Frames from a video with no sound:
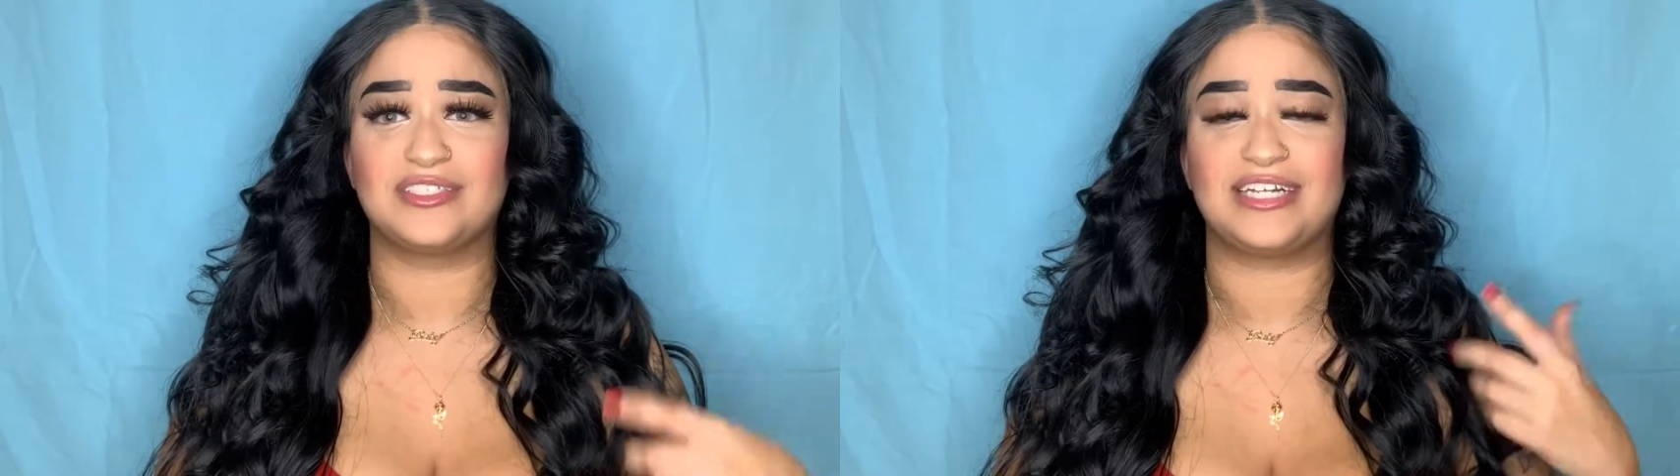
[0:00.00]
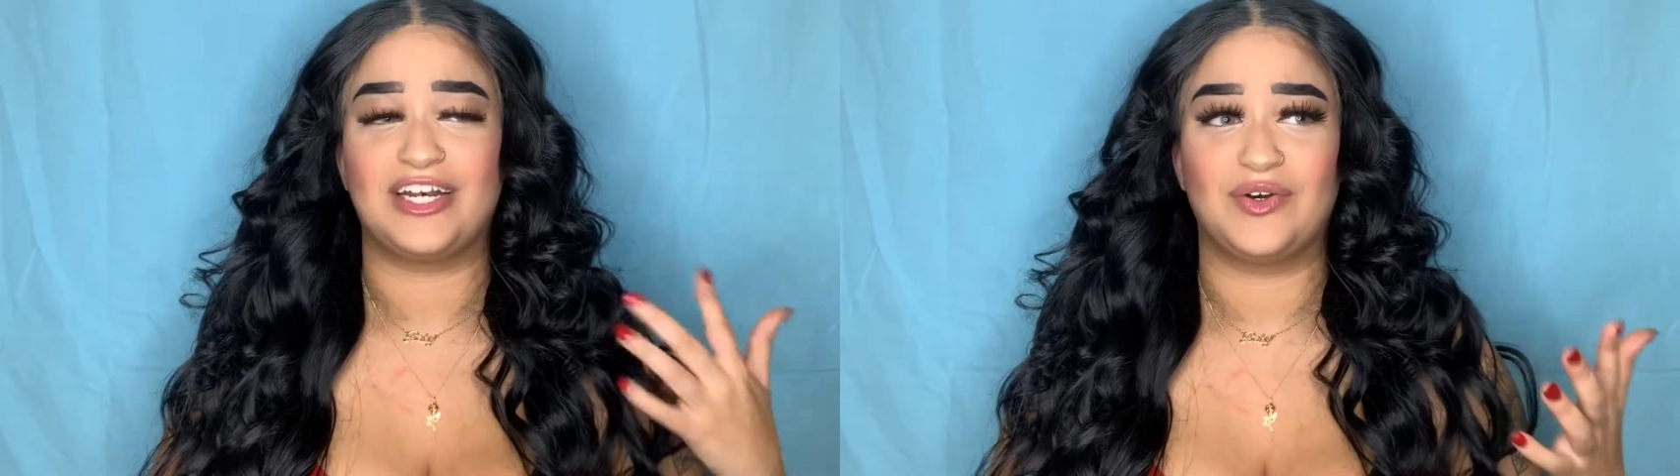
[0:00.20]

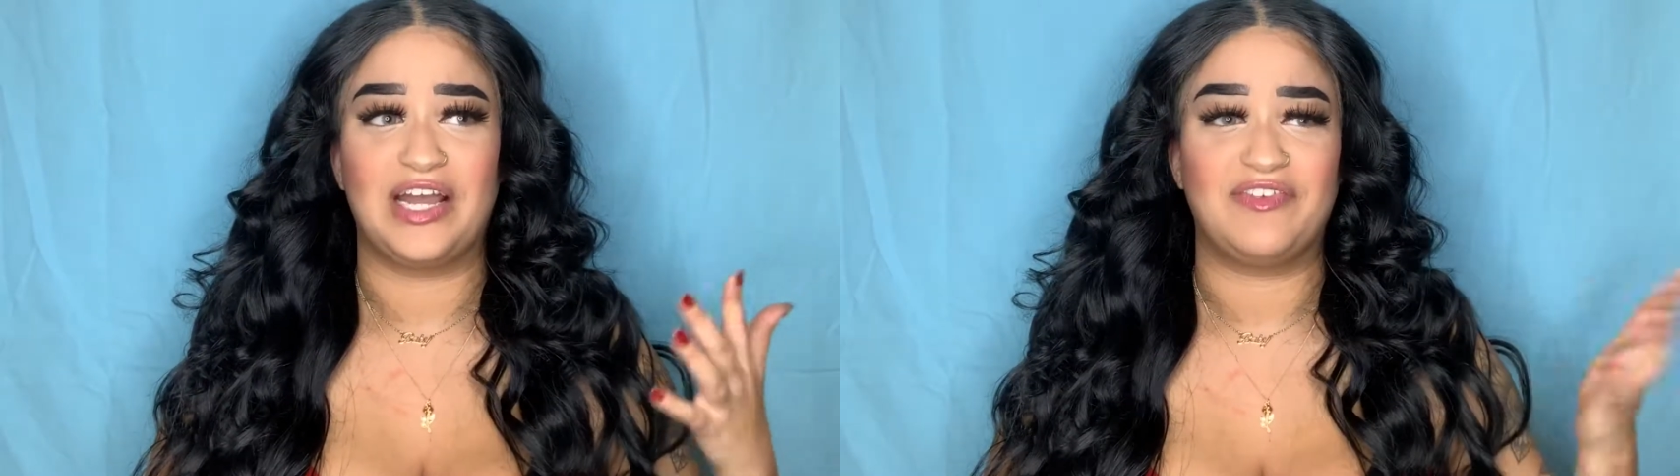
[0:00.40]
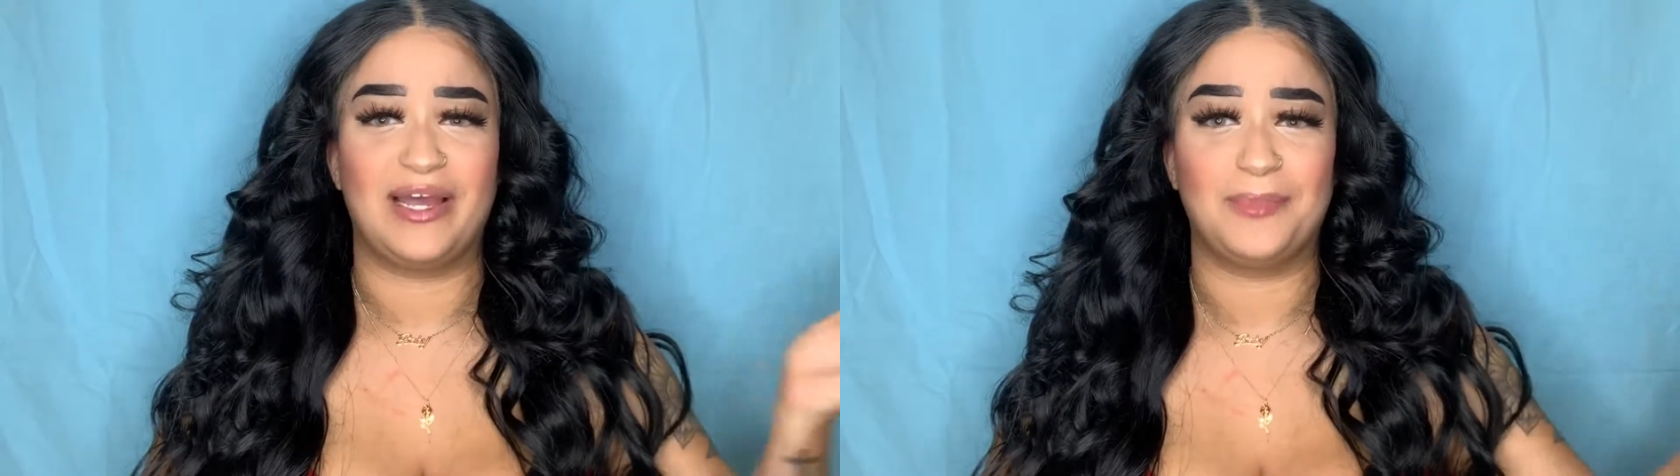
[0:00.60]
and I know
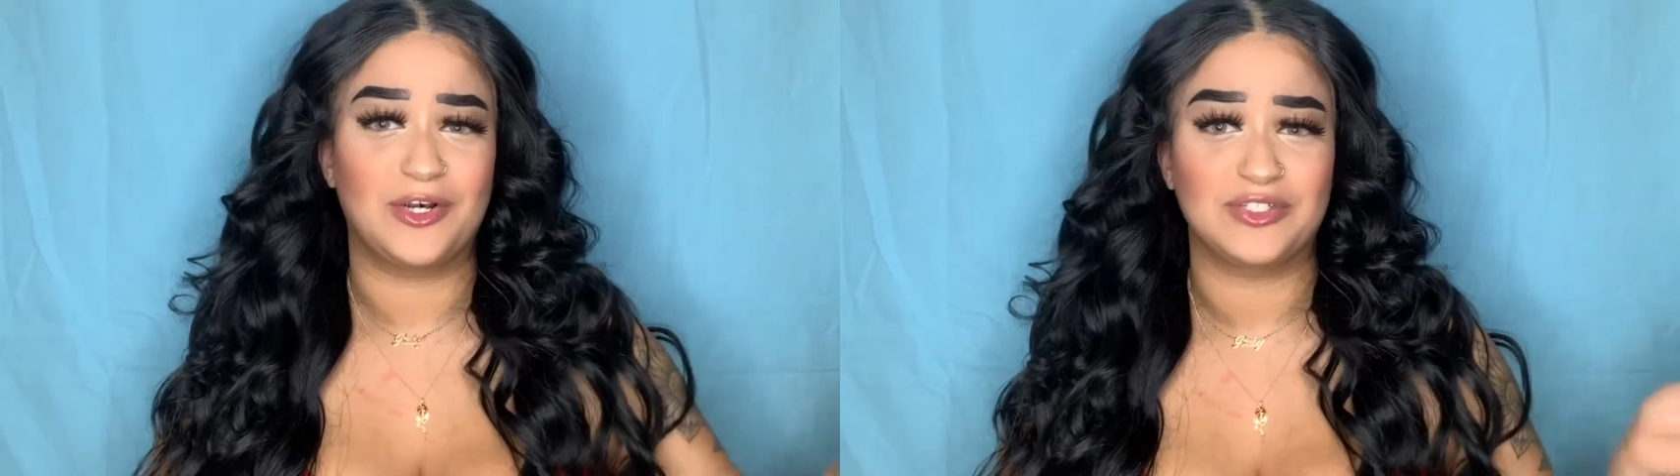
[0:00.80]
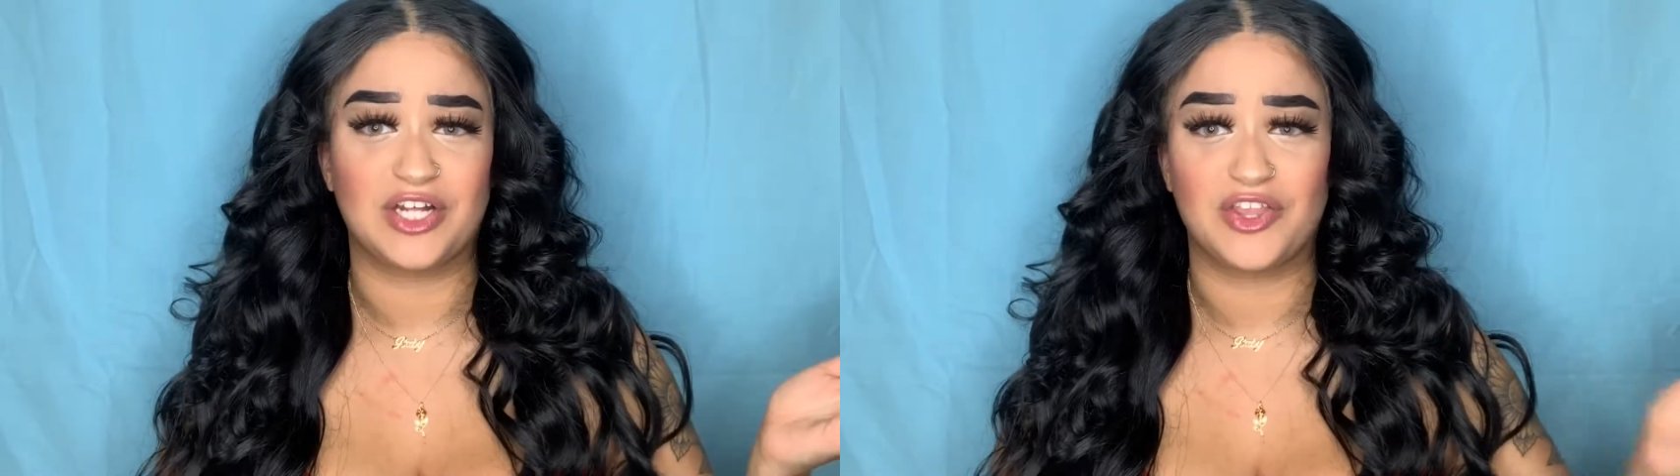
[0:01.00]
I've had
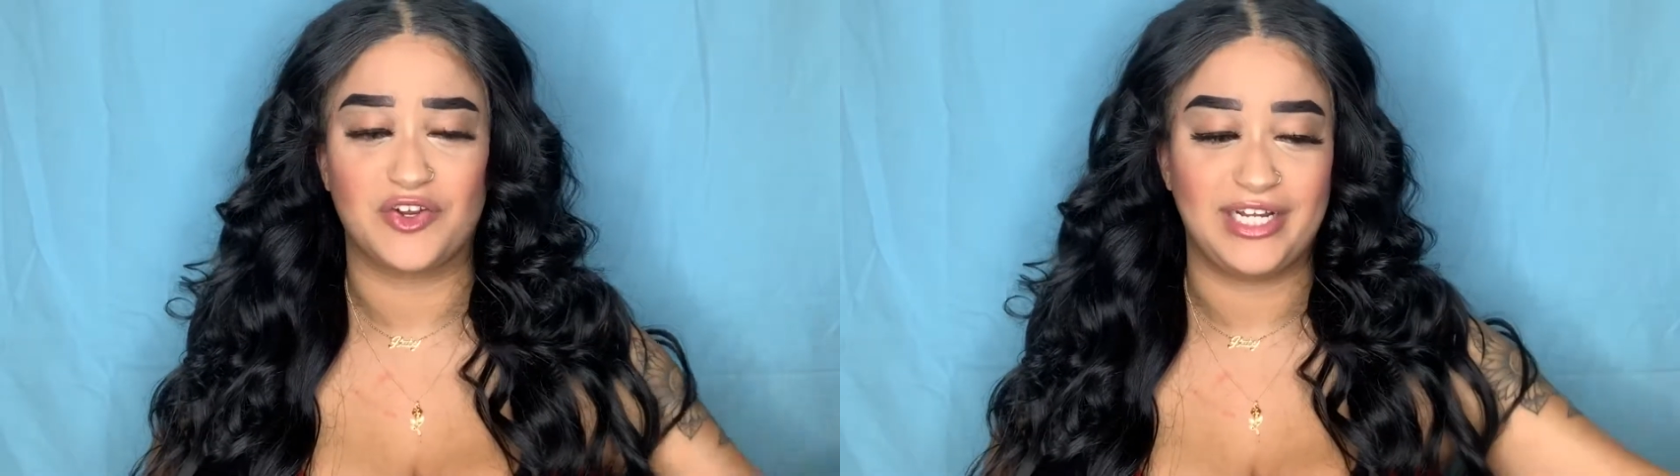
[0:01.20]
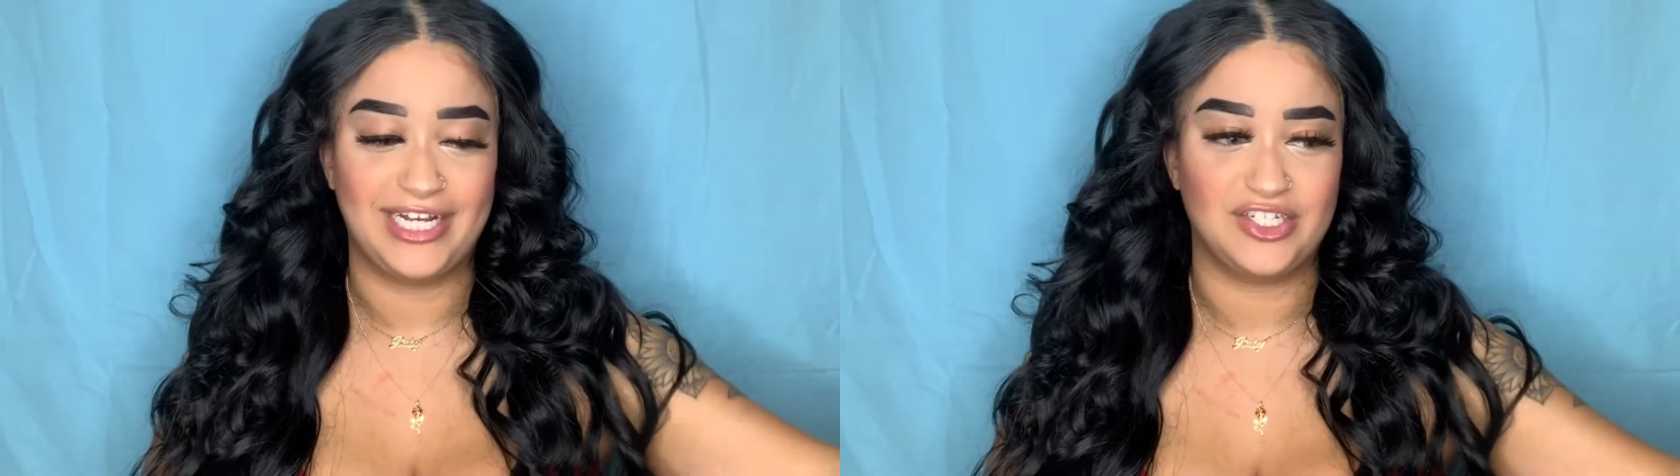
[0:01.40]
bundles that are
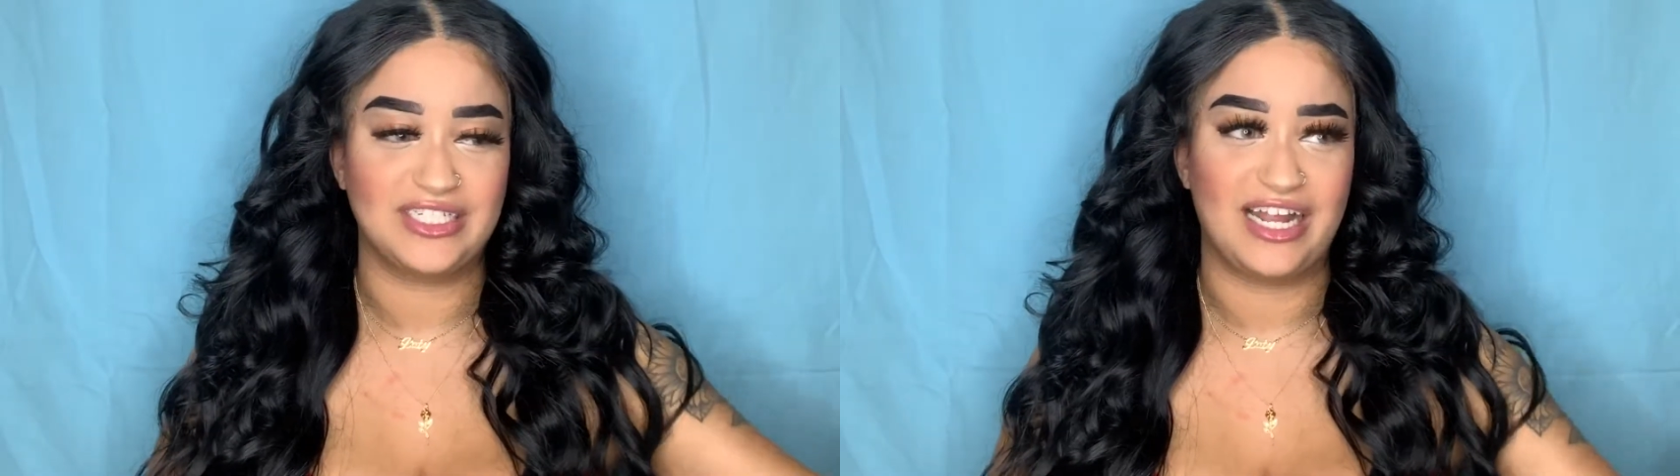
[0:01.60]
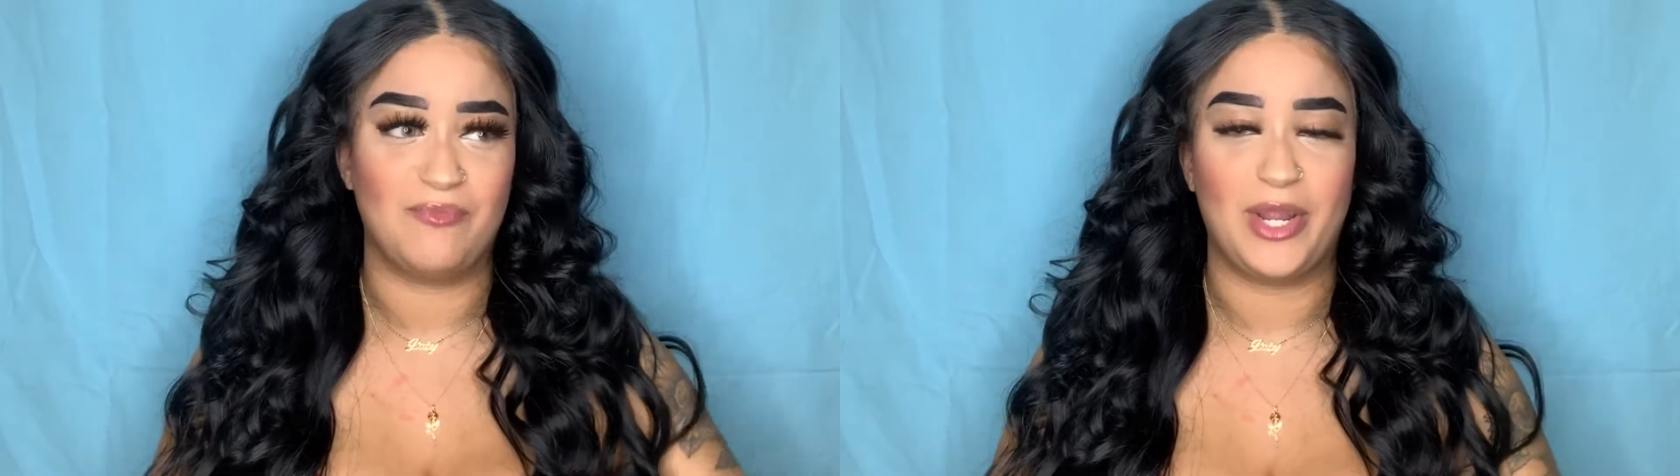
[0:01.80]
30 inches
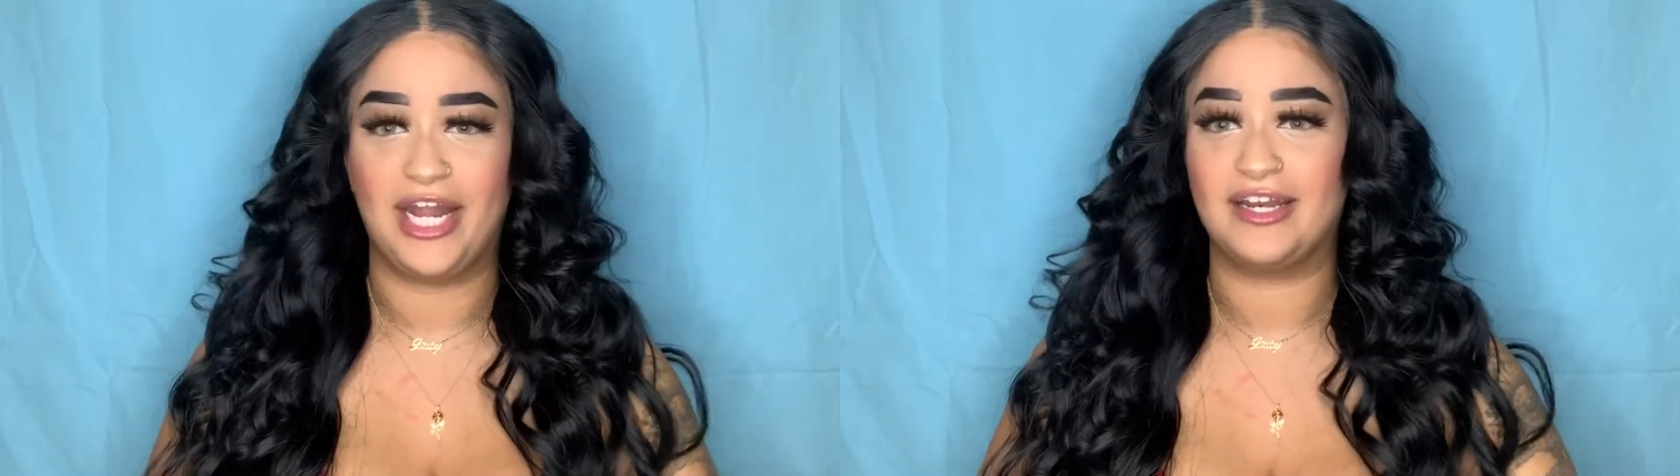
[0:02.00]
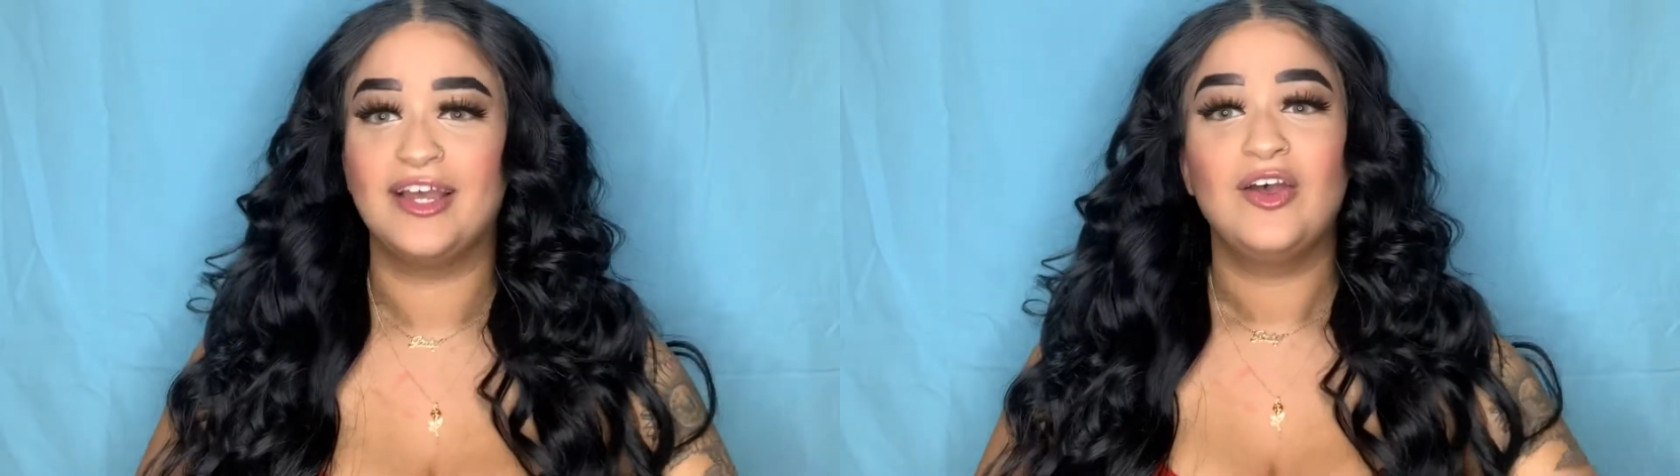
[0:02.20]
and I paid